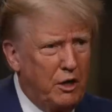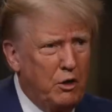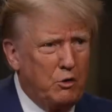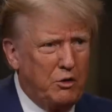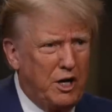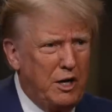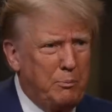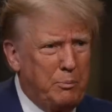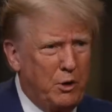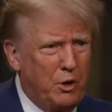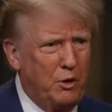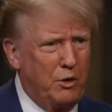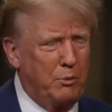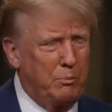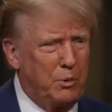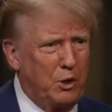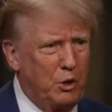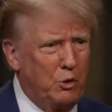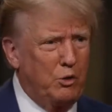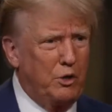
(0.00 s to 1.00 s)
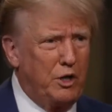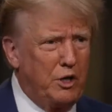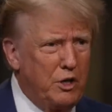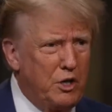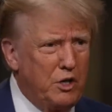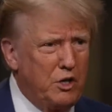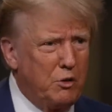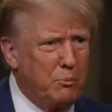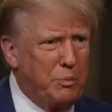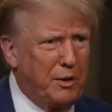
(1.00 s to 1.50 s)
don't keep it on the balloon and
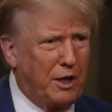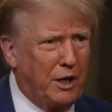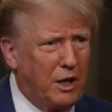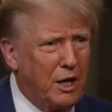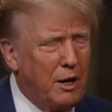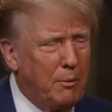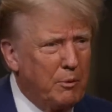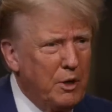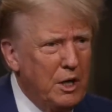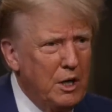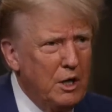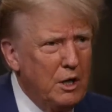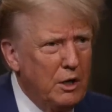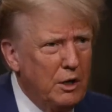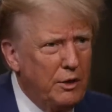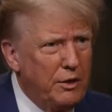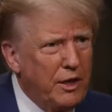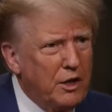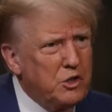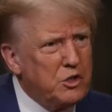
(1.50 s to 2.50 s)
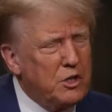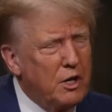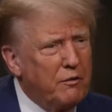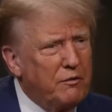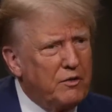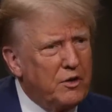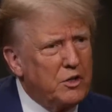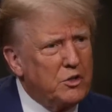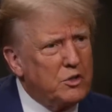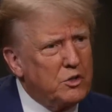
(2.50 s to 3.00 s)
then you pick it up. That
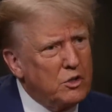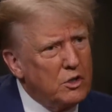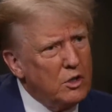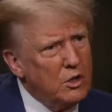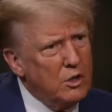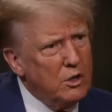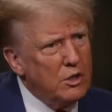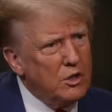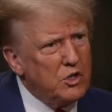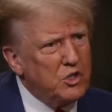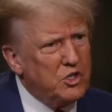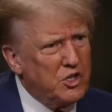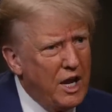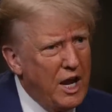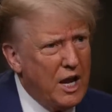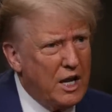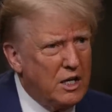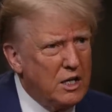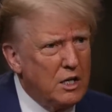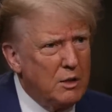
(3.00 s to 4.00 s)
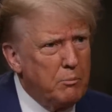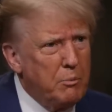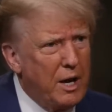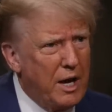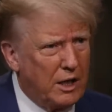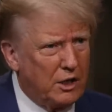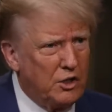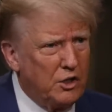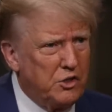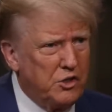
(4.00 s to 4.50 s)
stuff is sent
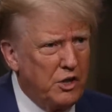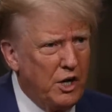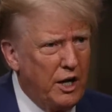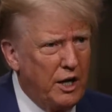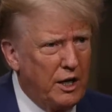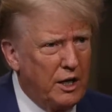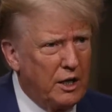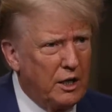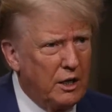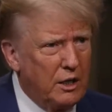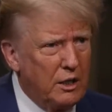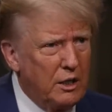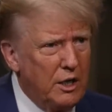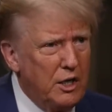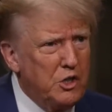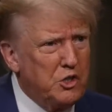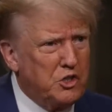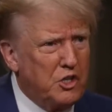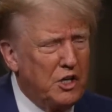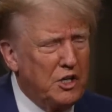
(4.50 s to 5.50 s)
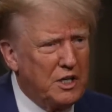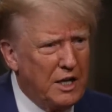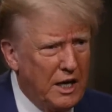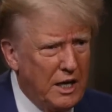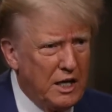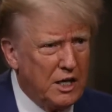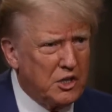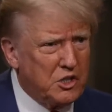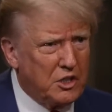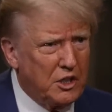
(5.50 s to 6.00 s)
back to China
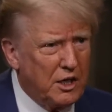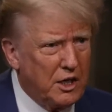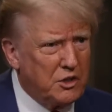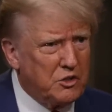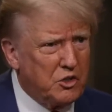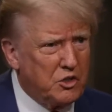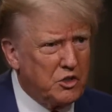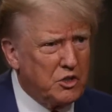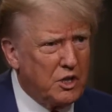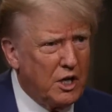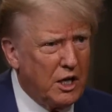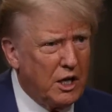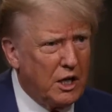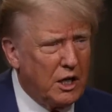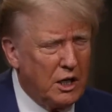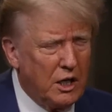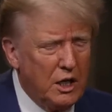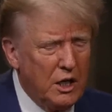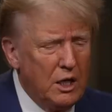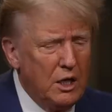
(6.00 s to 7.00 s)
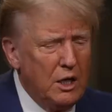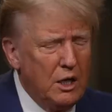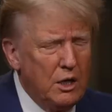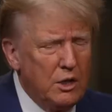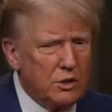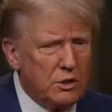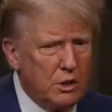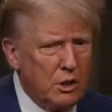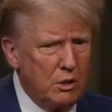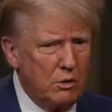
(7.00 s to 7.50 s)
instantaneously as it's taken.
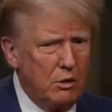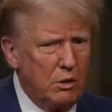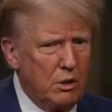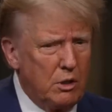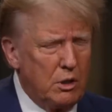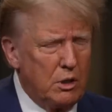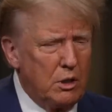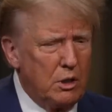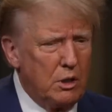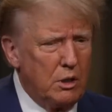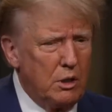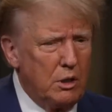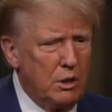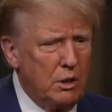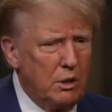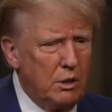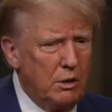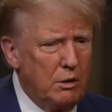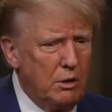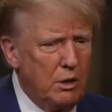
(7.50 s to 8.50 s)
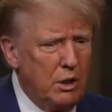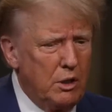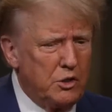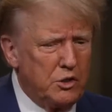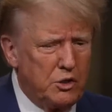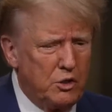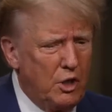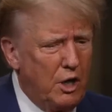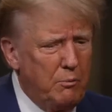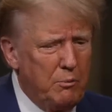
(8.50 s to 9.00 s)
So a
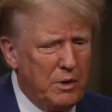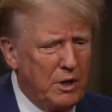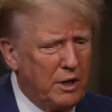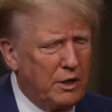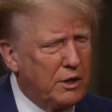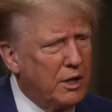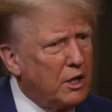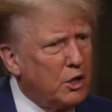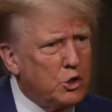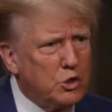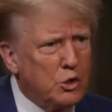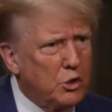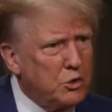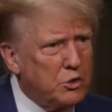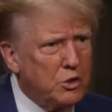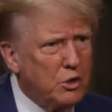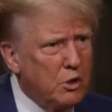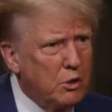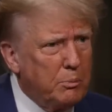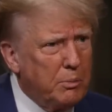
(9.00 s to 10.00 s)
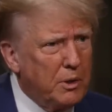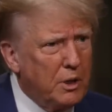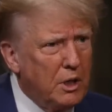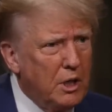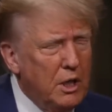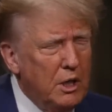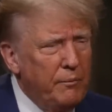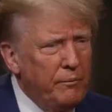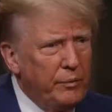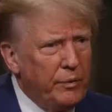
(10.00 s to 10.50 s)
statement like that is so stupid.
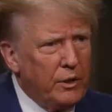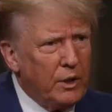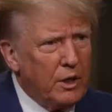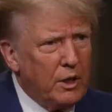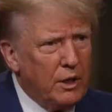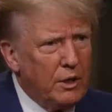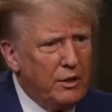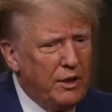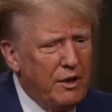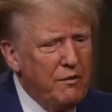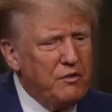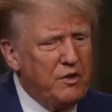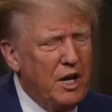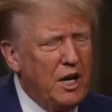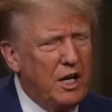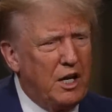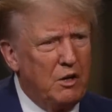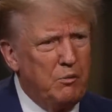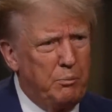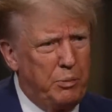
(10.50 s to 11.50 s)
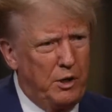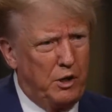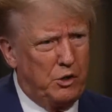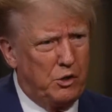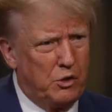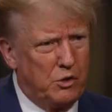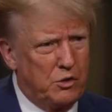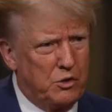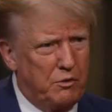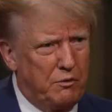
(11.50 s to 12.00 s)
They've taken
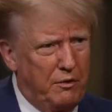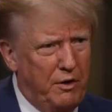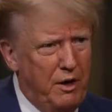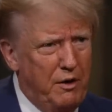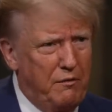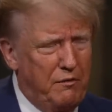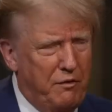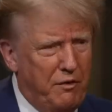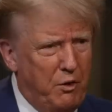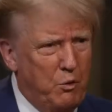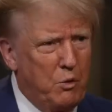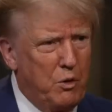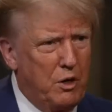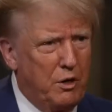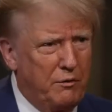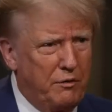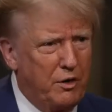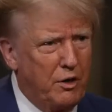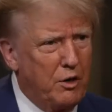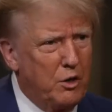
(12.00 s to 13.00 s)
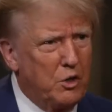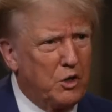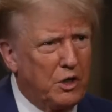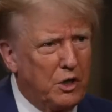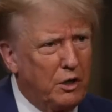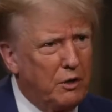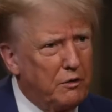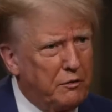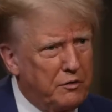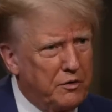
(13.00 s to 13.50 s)
pictures of every one of our
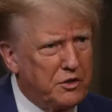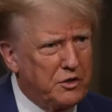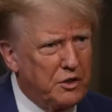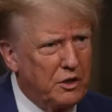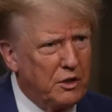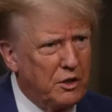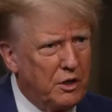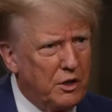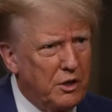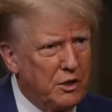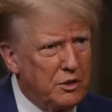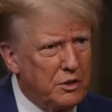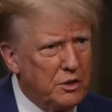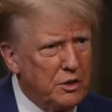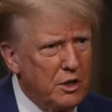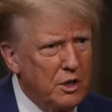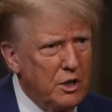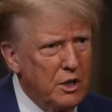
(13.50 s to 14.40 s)
nuclear facilities